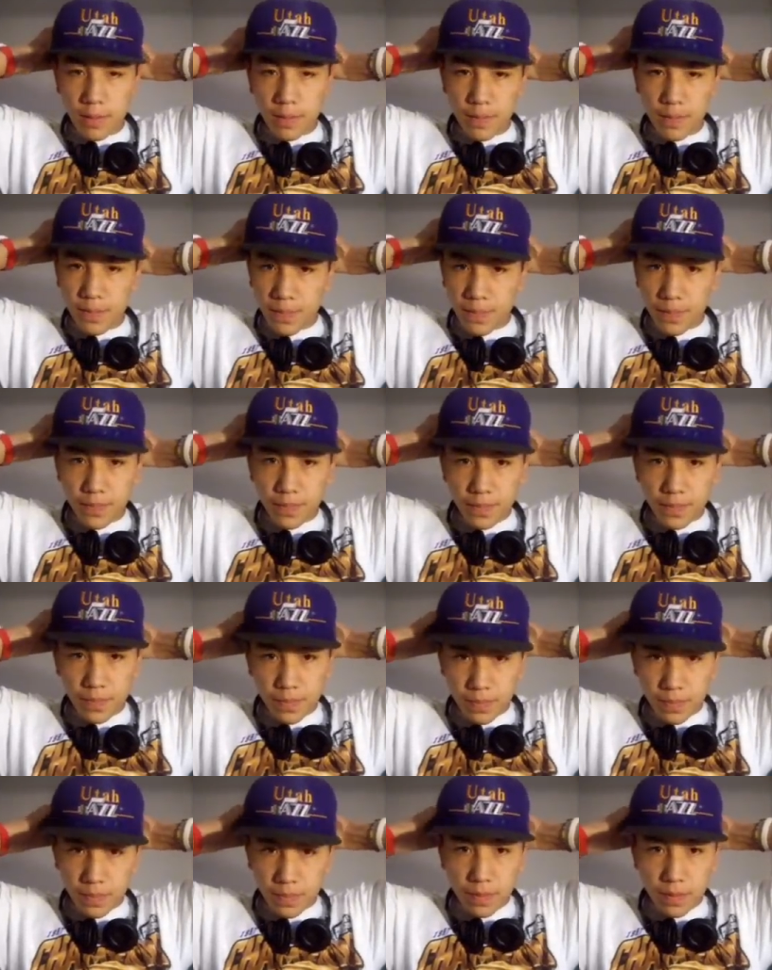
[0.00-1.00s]

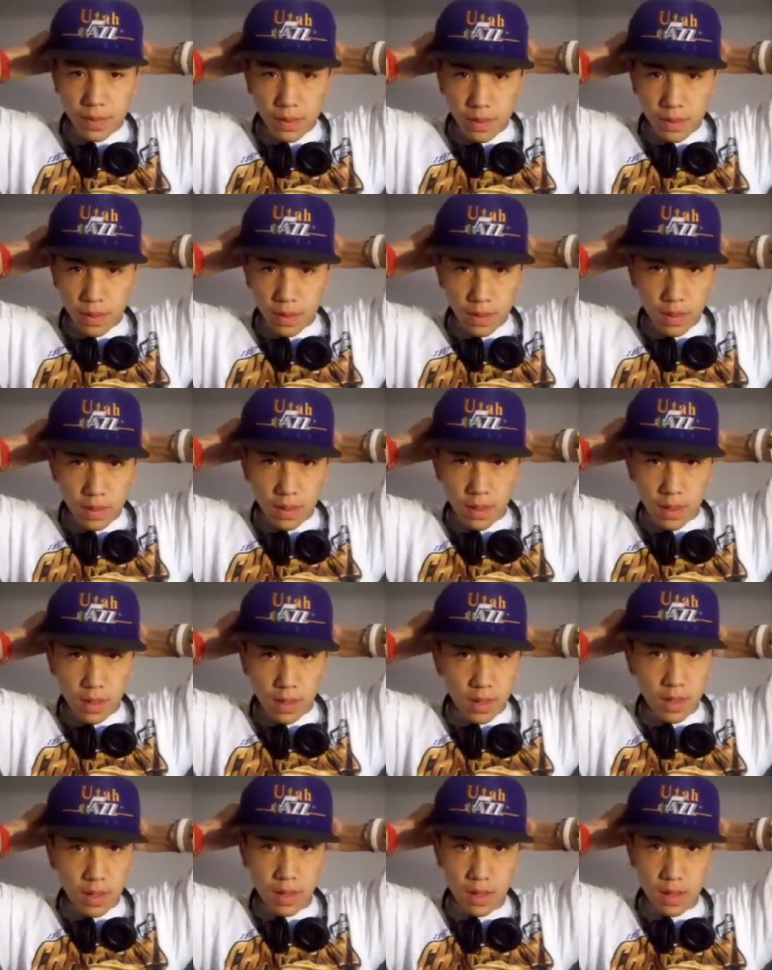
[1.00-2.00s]

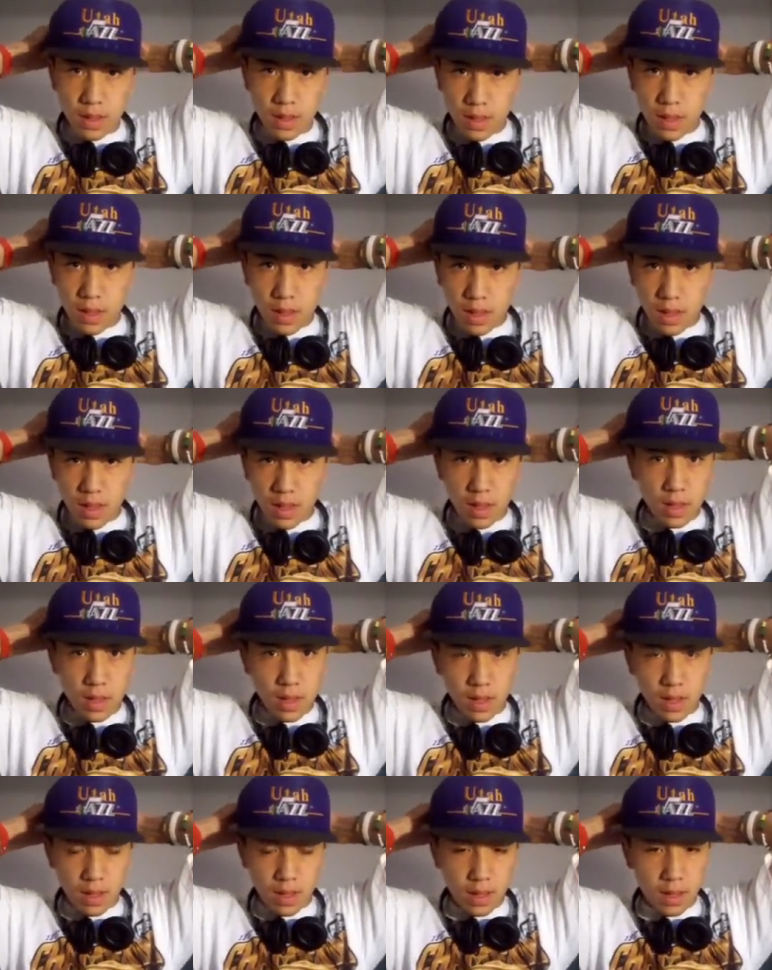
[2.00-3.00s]
Nothing is said.